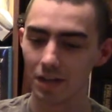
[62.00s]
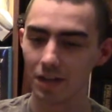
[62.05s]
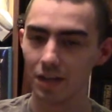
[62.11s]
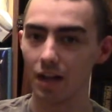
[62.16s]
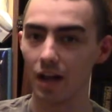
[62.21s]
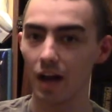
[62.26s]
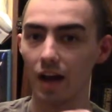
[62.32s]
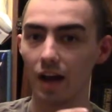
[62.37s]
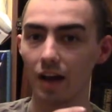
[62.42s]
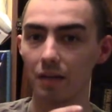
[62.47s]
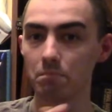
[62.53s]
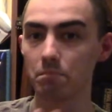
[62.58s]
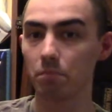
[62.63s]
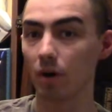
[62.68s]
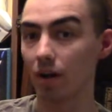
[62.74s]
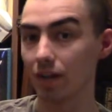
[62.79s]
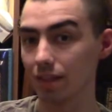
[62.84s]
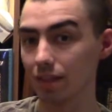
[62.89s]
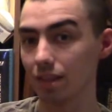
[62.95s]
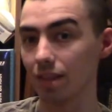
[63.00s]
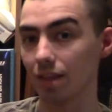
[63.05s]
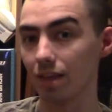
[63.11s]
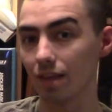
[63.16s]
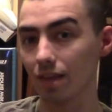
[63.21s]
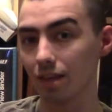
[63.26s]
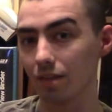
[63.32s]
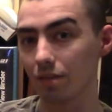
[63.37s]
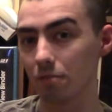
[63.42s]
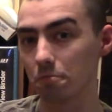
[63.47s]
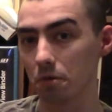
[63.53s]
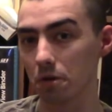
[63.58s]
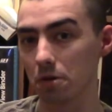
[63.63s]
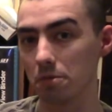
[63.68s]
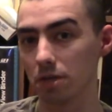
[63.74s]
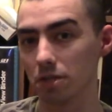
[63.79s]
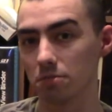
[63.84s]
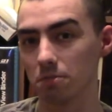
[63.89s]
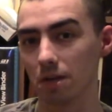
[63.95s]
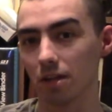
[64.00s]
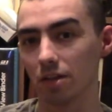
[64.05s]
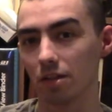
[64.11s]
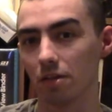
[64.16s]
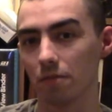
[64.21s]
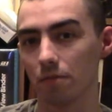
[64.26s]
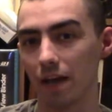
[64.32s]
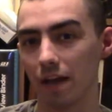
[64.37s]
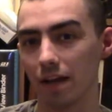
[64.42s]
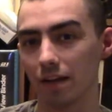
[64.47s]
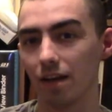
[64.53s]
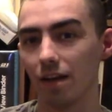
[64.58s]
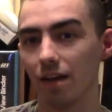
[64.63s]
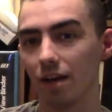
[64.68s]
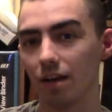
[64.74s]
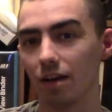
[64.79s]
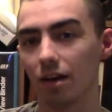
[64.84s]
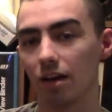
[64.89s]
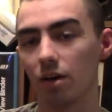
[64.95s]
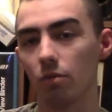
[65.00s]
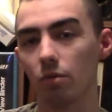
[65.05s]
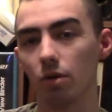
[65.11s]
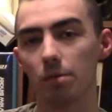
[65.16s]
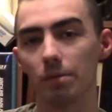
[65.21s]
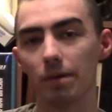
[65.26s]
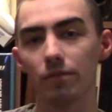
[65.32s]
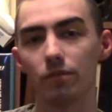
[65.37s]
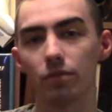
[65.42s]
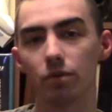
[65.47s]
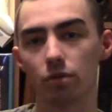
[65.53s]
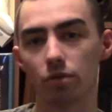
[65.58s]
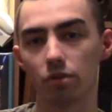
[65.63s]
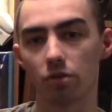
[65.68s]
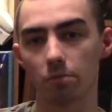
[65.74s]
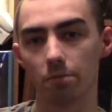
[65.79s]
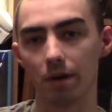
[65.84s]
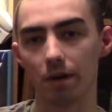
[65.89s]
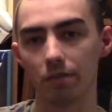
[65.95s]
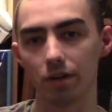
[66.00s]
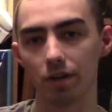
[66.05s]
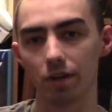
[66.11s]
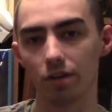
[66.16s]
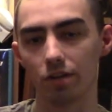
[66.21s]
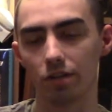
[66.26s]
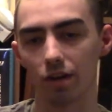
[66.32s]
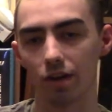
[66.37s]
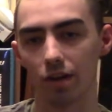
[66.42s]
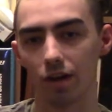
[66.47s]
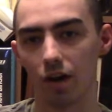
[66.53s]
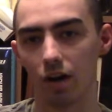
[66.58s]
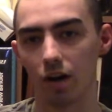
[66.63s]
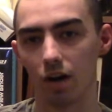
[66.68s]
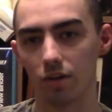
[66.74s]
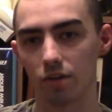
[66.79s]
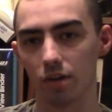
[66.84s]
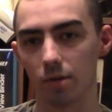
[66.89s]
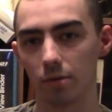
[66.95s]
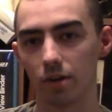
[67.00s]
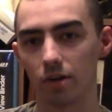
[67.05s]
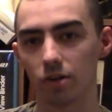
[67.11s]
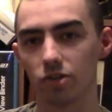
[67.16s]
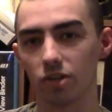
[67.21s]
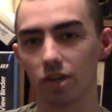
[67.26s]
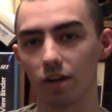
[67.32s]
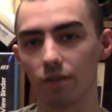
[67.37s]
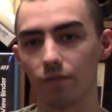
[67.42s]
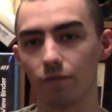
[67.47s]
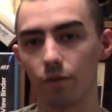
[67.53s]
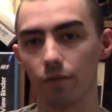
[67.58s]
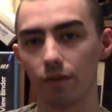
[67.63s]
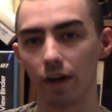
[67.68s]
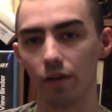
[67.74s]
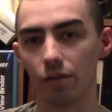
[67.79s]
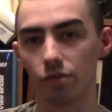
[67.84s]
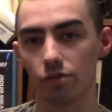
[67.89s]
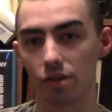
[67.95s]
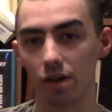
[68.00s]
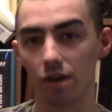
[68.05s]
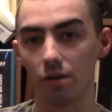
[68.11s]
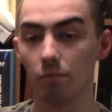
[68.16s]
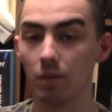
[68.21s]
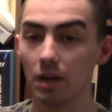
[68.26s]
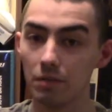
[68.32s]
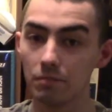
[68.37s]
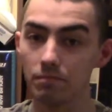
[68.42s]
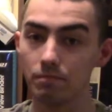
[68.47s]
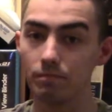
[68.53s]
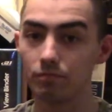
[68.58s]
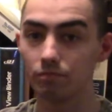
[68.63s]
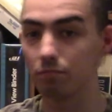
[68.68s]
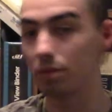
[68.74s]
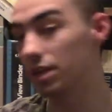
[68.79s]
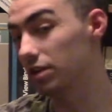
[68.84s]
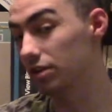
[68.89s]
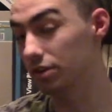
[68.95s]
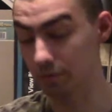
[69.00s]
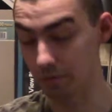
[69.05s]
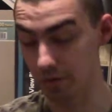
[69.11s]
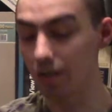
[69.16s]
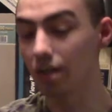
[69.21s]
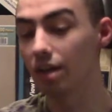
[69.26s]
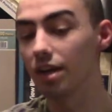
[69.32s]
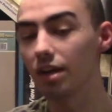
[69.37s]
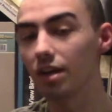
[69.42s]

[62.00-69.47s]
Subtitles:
I bought this pretty much because of the fact one of my viewers is probably going to say, "Oh, Templar, you should get a full visored helm." Well, beat you to it.